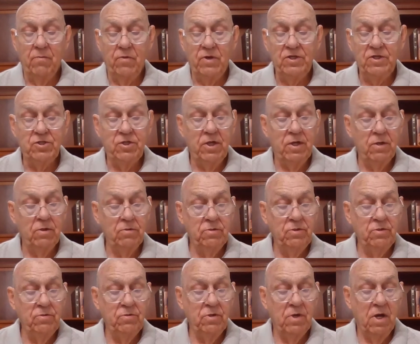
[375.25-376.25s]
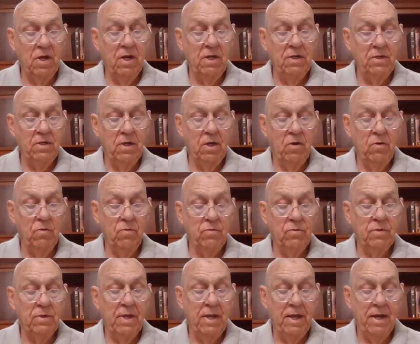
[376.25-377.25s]
we still do not
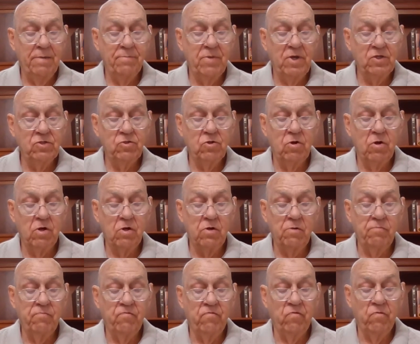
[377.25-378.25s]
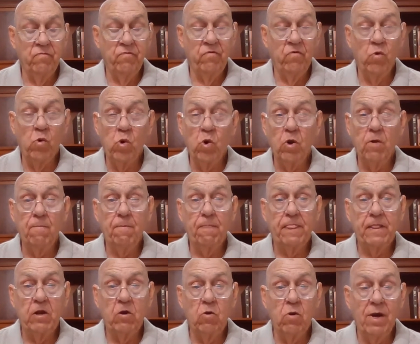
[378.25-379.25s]
know how much longer before
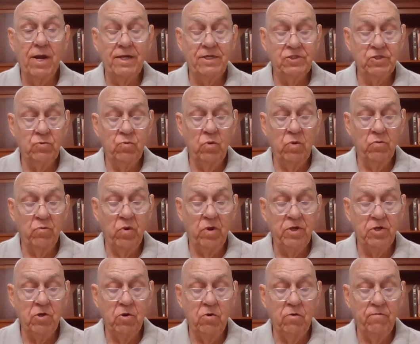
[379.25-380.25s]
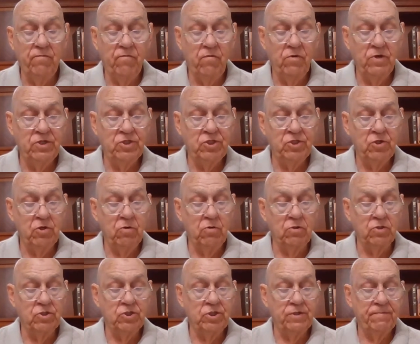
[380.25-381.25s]
Christ will return for his
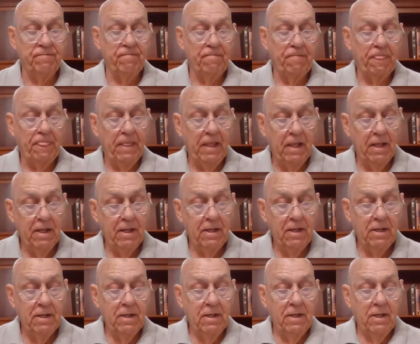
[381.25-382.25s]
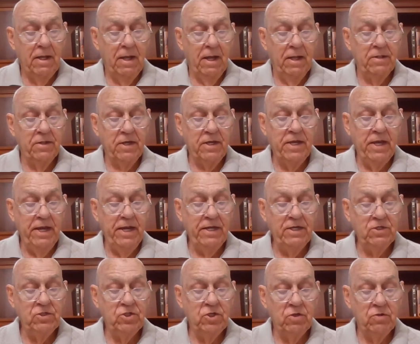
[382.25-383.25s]
church. And the
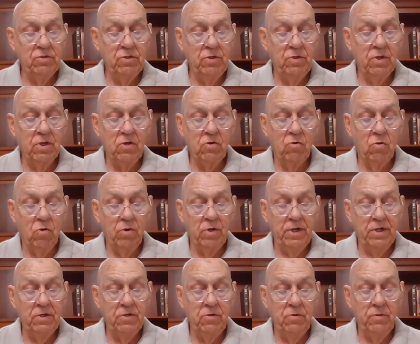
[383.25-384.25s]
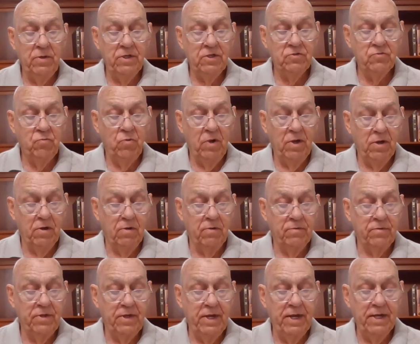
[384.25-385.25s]
king shall do according to his
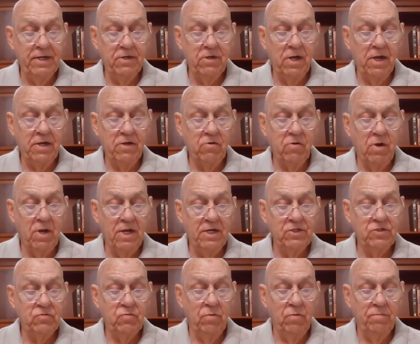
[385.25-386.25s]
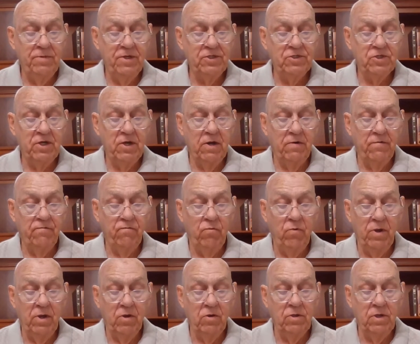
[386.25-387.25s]
will. The Antichrist will be
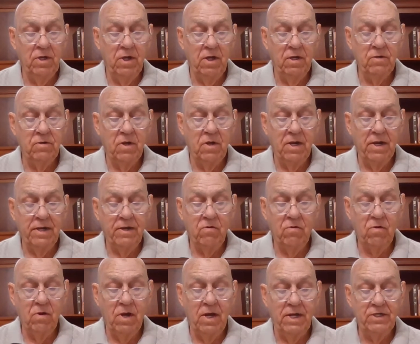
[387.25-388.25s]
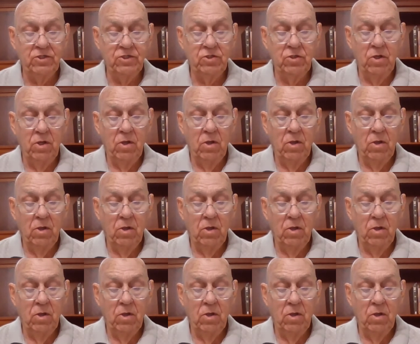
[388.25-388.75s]
self-willed, unlike Christ,